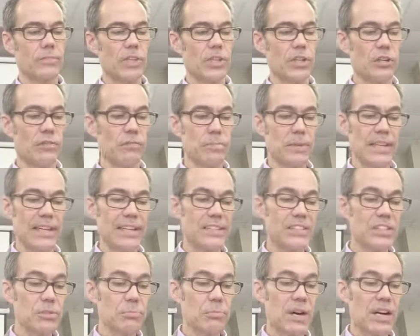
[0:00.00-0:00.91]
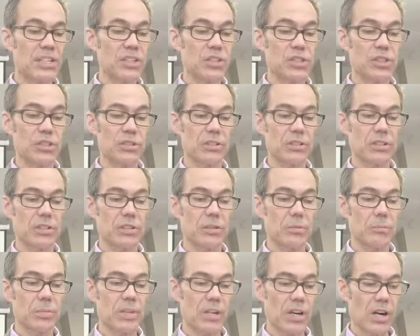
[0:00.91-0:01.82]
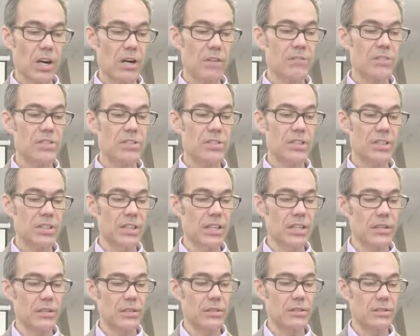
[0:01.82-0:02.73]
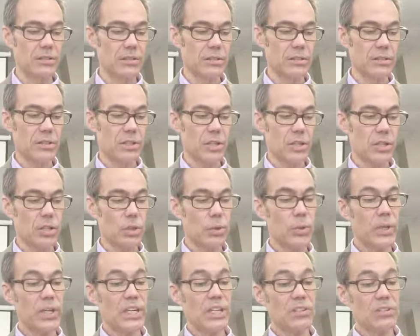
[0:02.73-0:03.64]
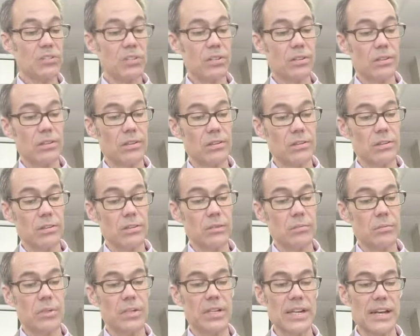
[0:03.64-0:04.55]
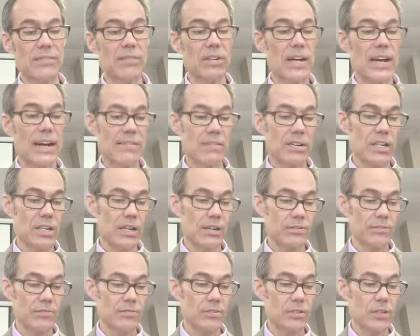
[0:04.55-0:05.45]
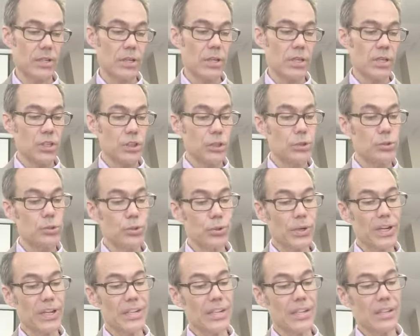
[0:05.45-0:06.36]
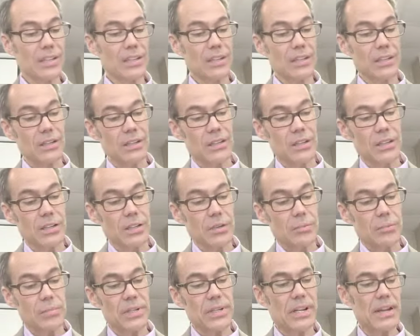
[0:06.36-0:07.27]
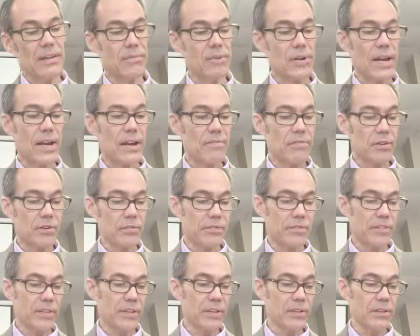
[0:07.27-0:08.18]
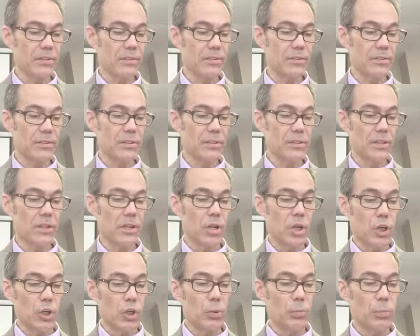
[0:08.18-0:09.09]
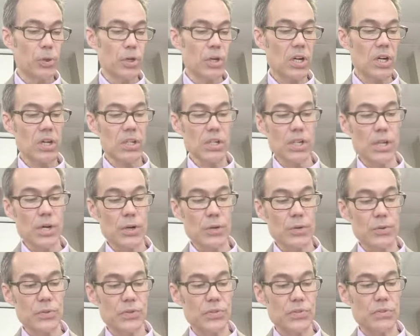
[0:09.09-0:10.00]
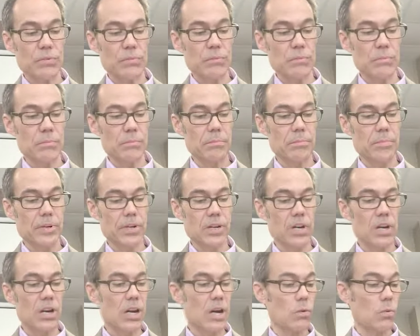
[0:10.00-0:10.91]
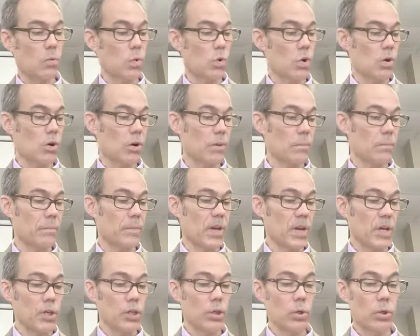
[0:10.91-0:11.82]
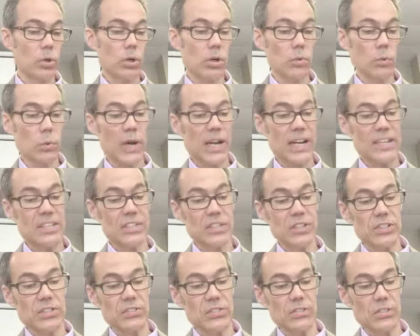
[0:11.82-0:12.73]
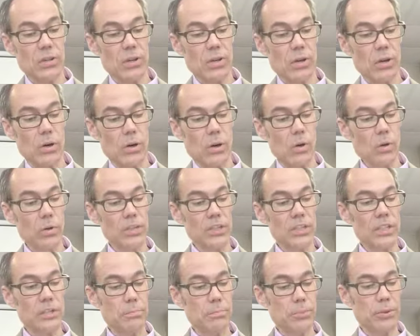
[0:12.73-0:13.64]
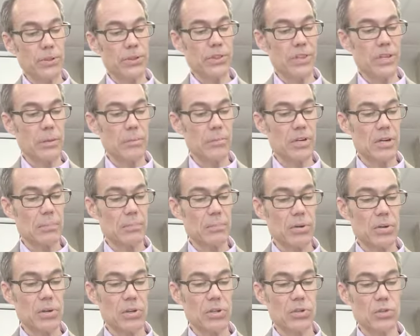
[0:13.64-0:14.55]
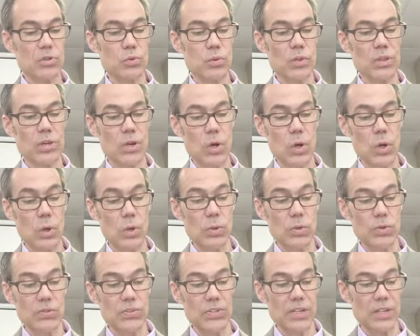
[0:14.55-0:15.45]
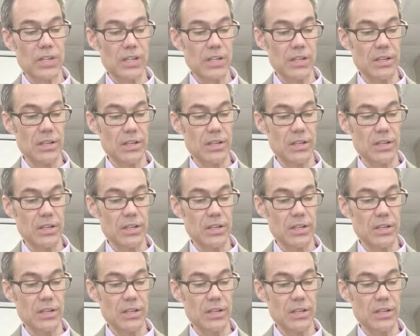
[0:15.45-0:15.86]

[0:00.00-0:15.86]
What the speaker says: You have planted much, but harvested little. You eat, but never have enough. You drink, but never have your fill. You put on clothes, but are not warm. You earn wages, only to put them in a purse with holes in it.